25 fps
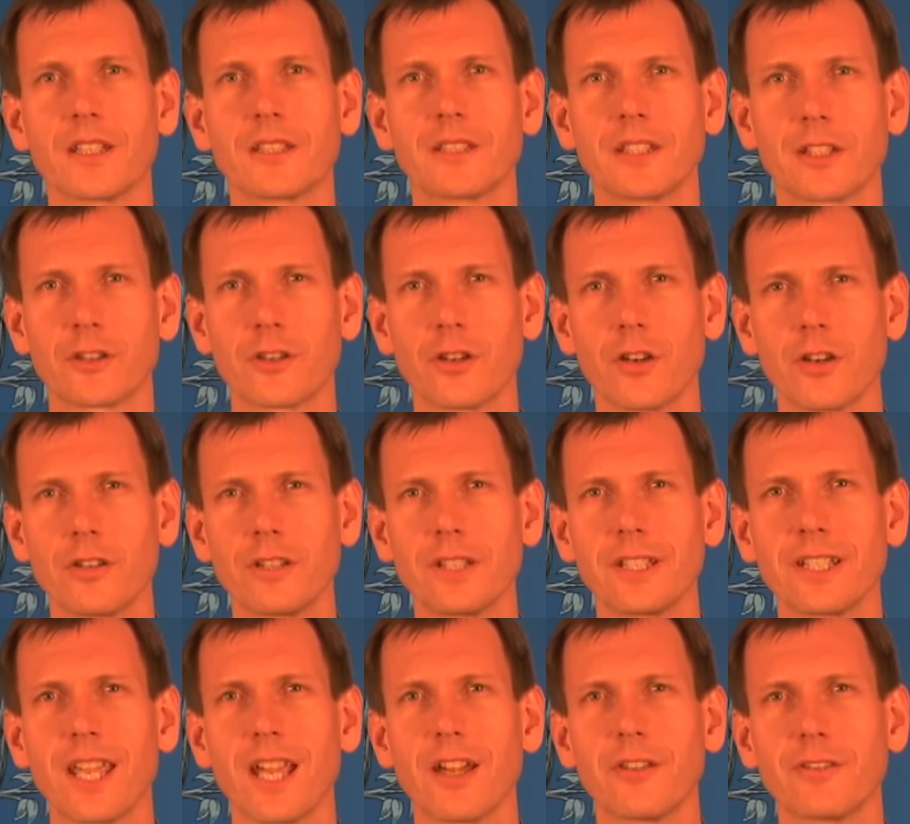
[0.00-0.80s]
The
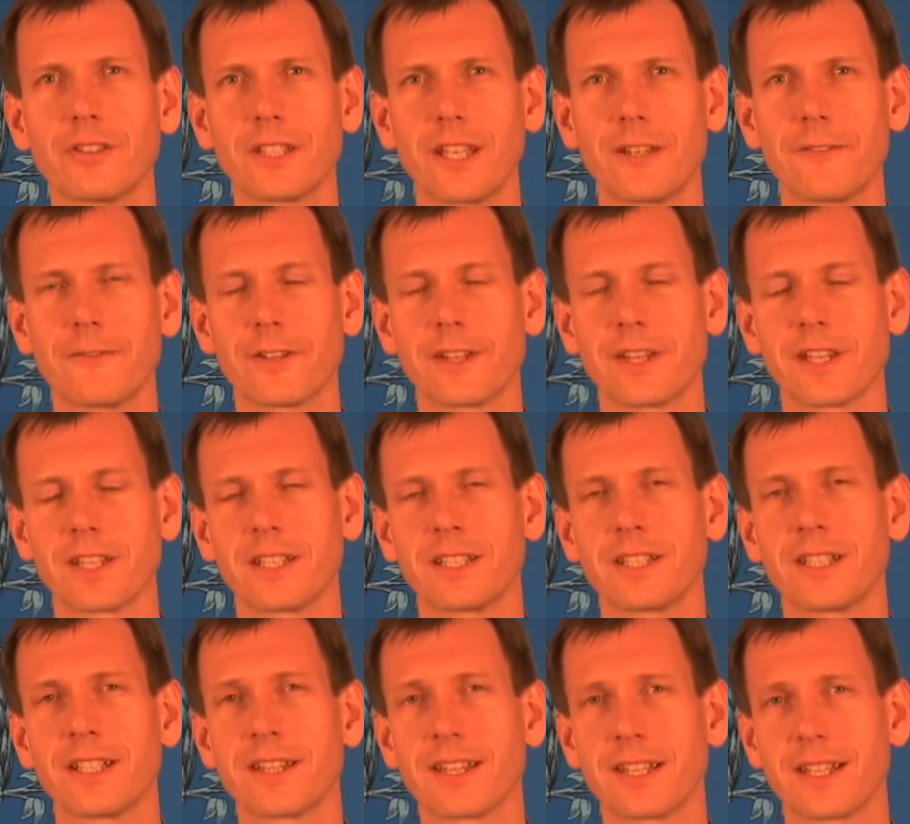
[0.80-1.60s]
current account
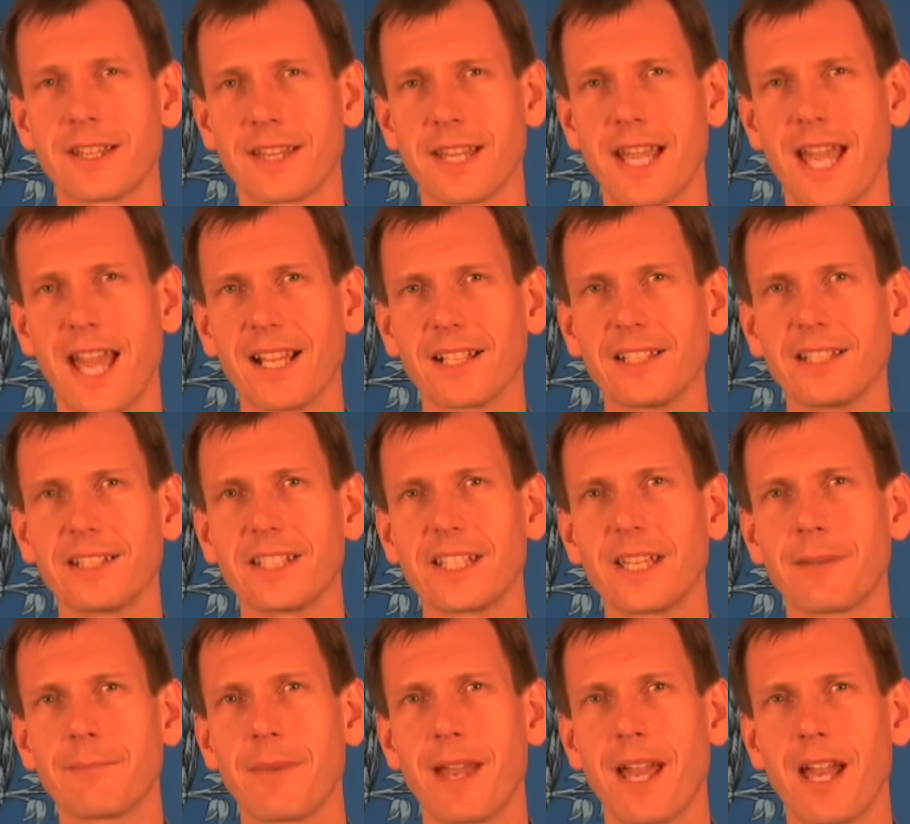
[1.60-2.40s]
deficit is exactly
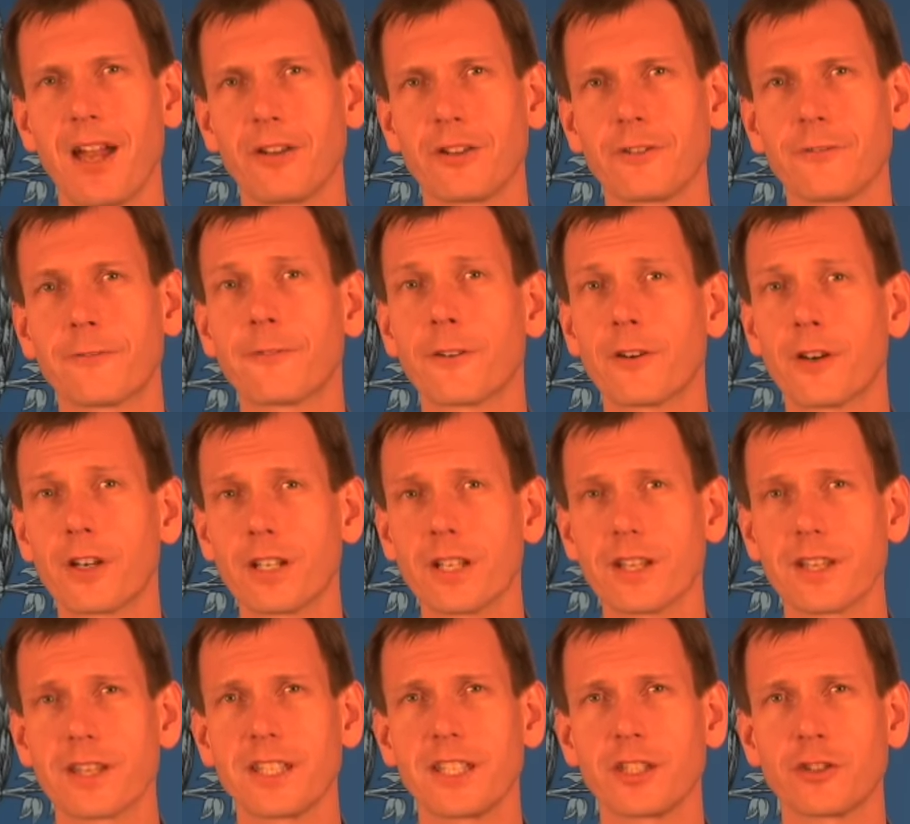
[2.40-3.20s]
the amount
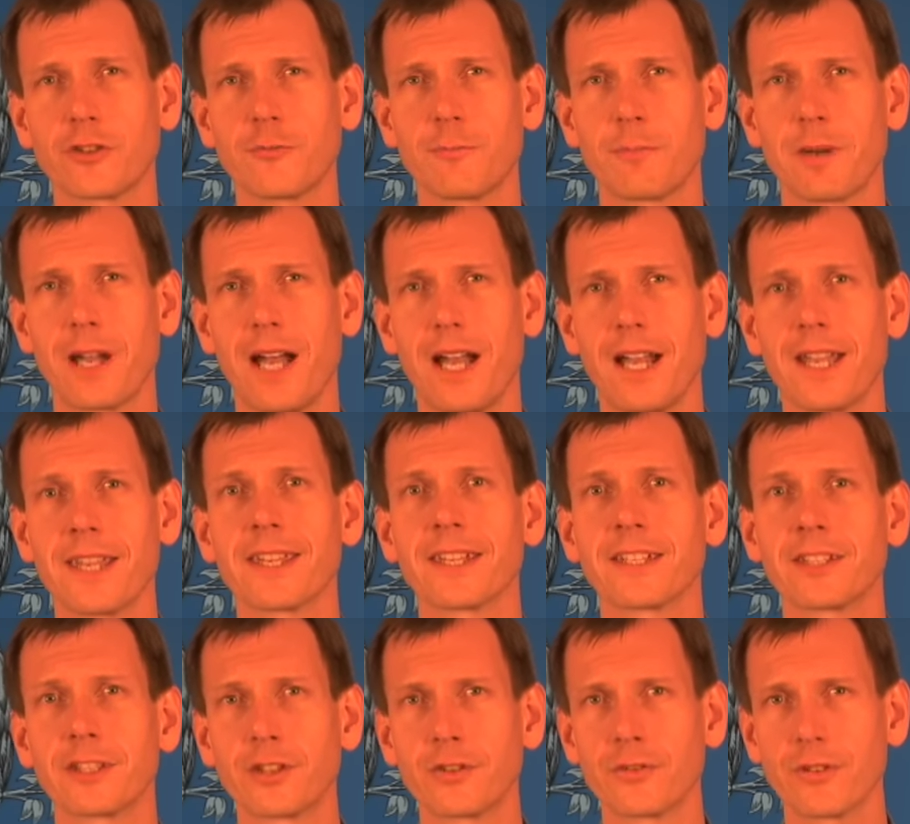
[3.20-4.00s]
foreigners need to buy
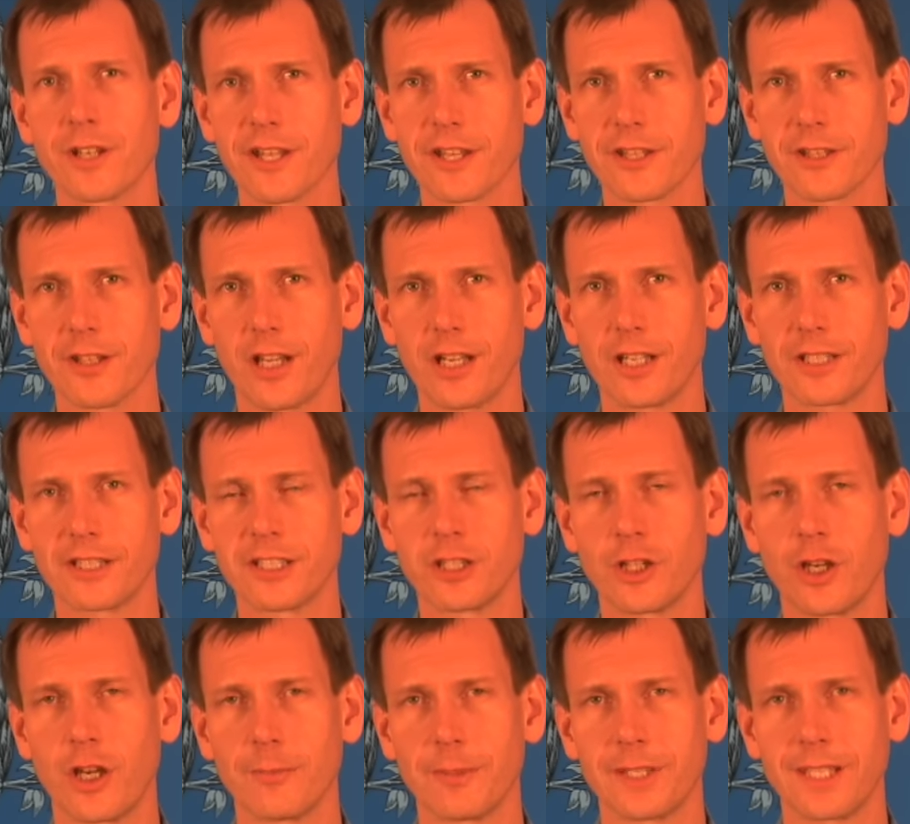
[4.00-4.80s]
in US dollar
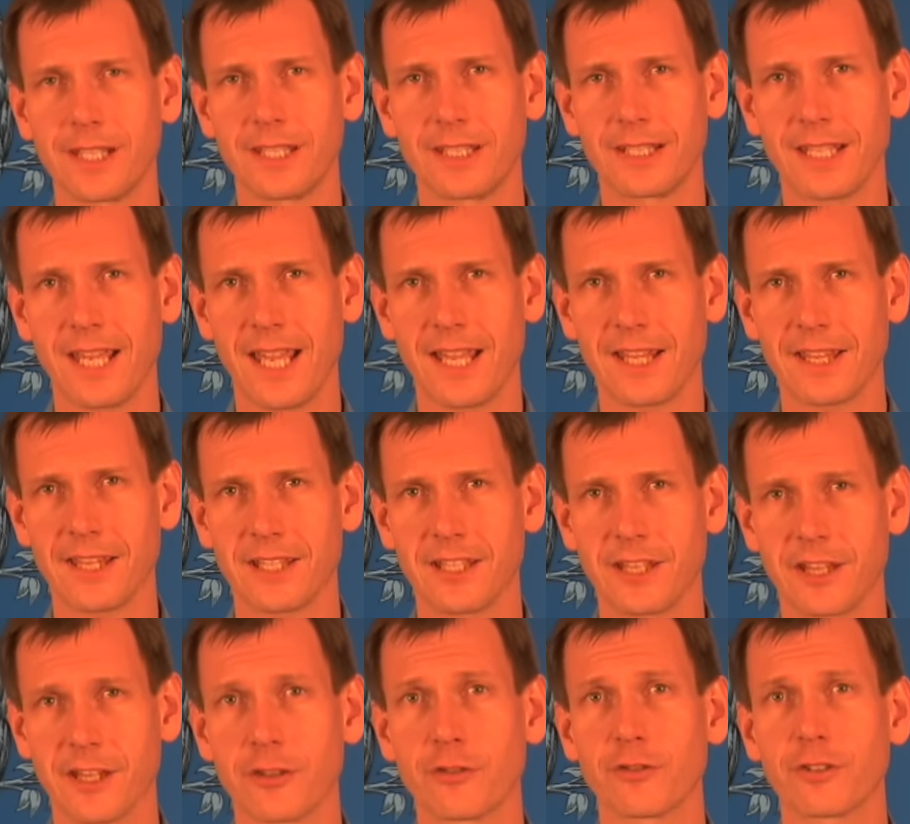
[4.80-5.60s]
denominated
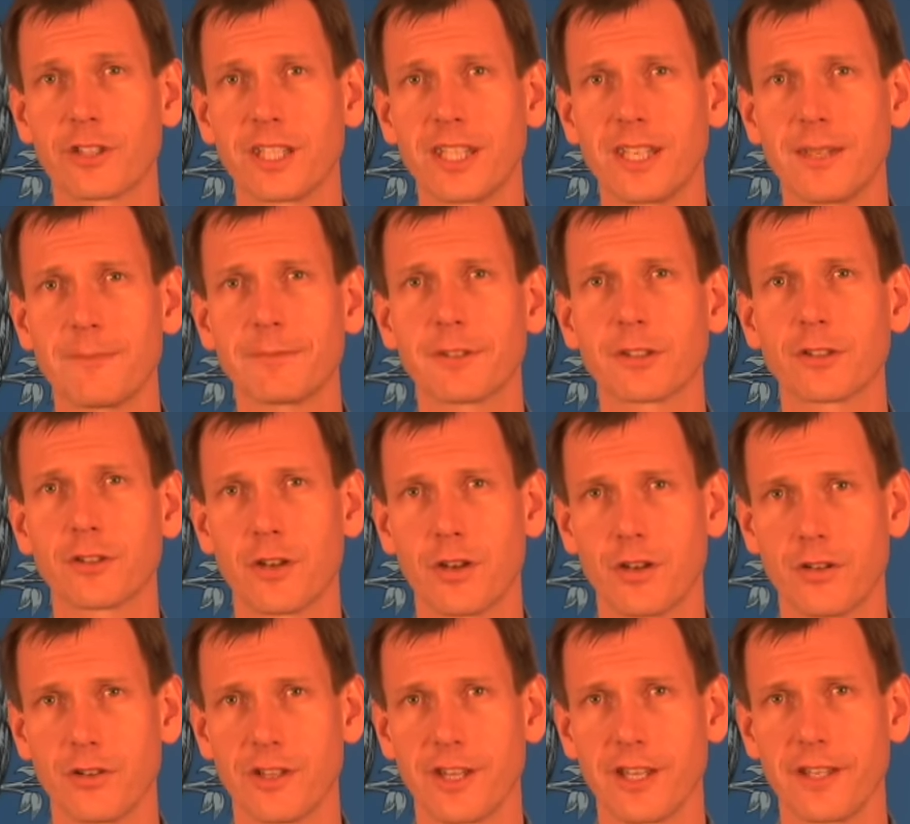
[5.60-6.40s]
assets to keep the
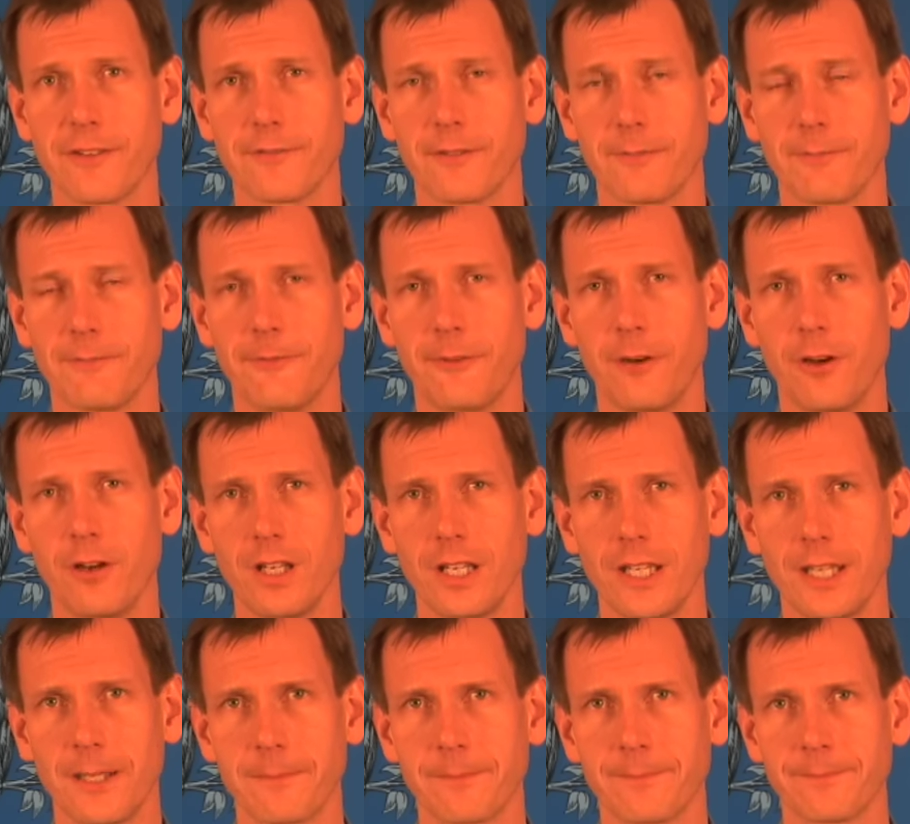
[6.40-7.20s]
currency from
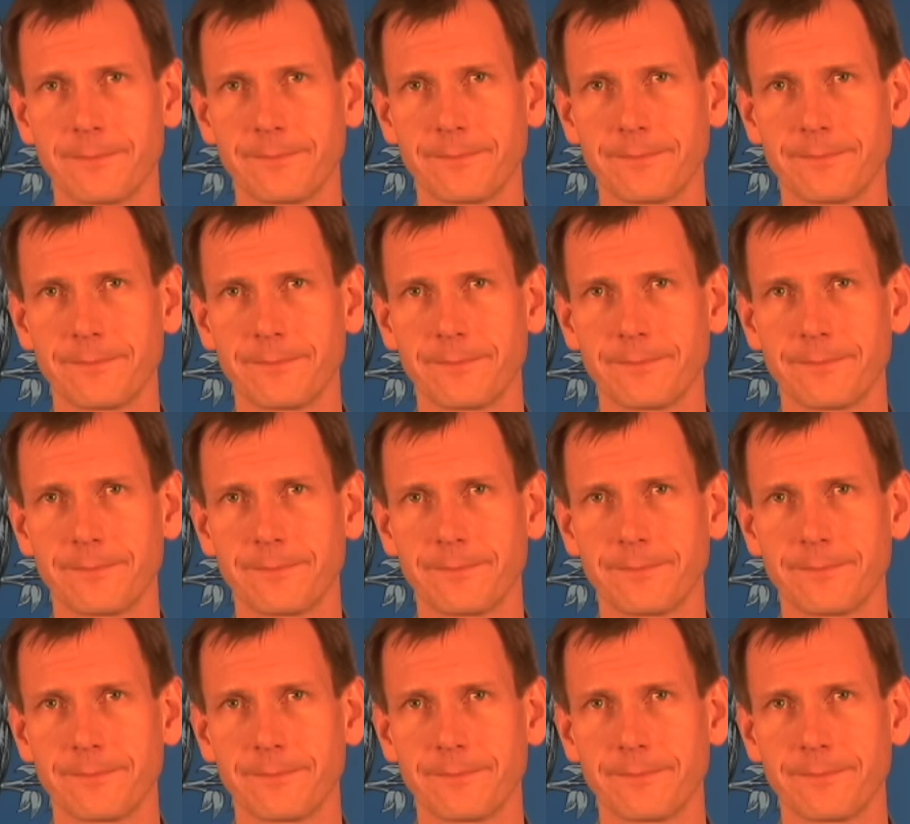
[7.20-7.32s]
falling.